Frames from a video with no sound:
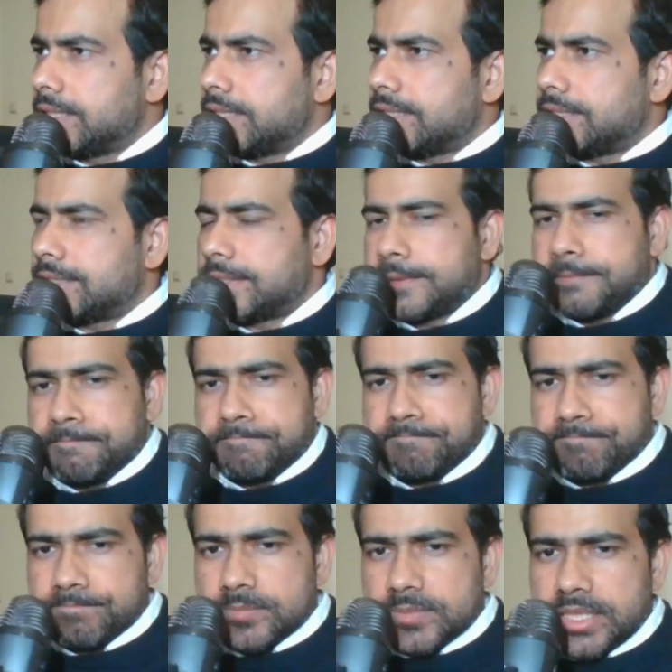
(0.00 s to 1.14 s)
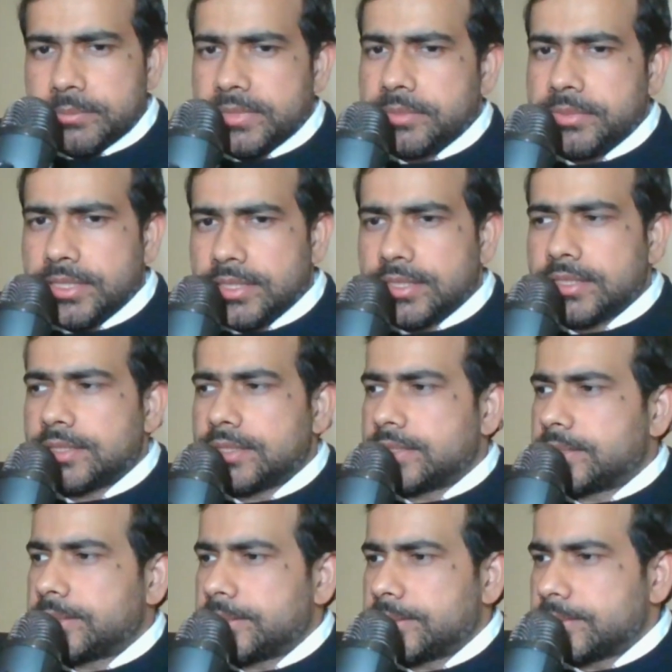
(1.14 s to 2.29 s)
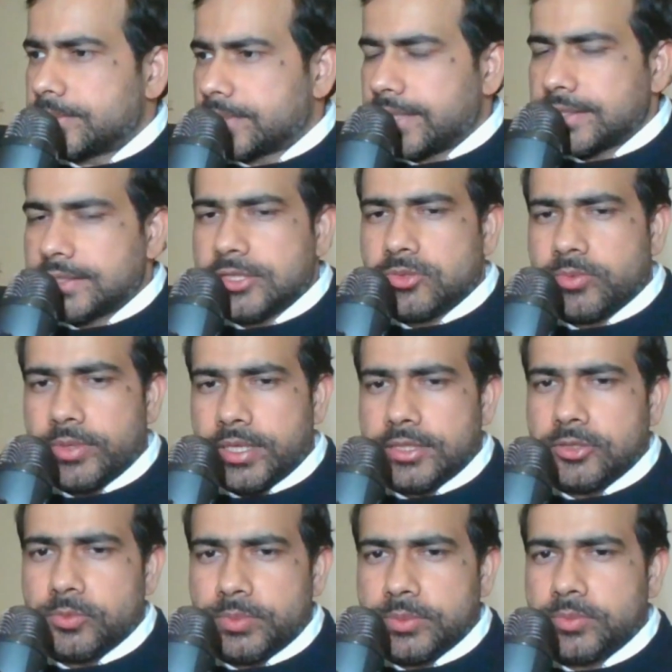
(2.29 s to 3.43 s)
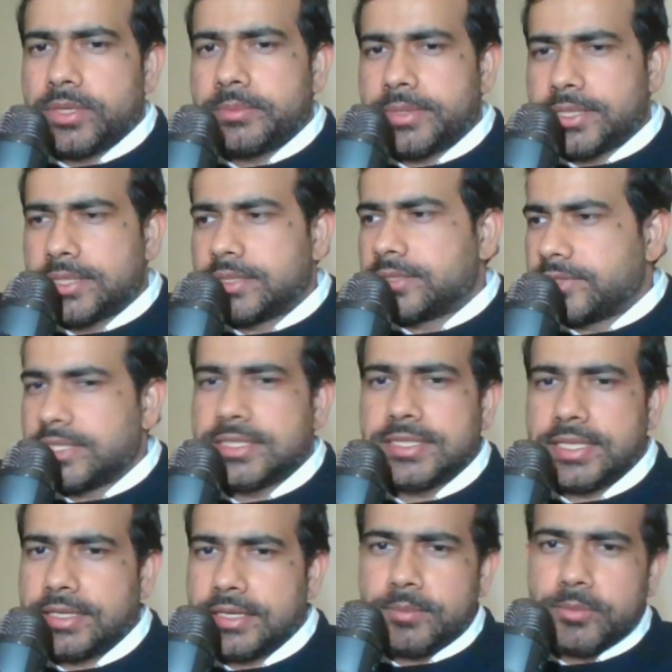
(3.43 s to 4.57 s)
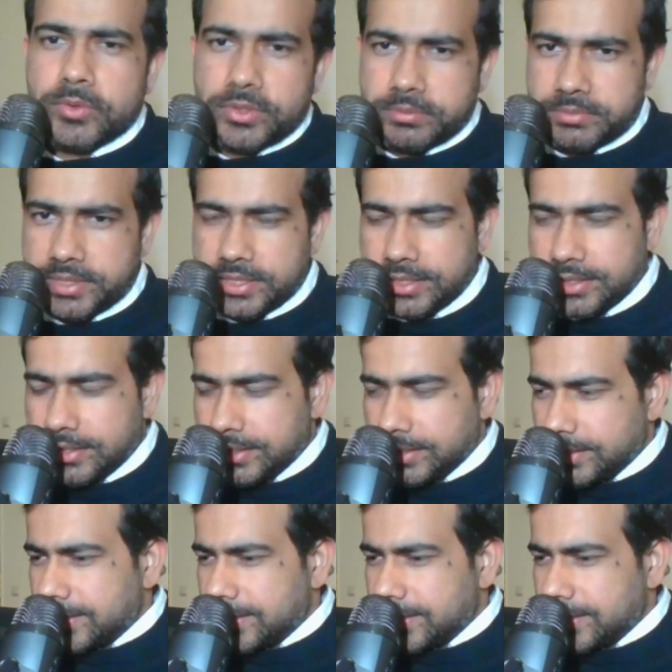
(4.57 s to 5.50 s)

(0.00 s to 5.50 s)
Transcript: Um, there may be uh, cases where you know people are making an insane amount of money.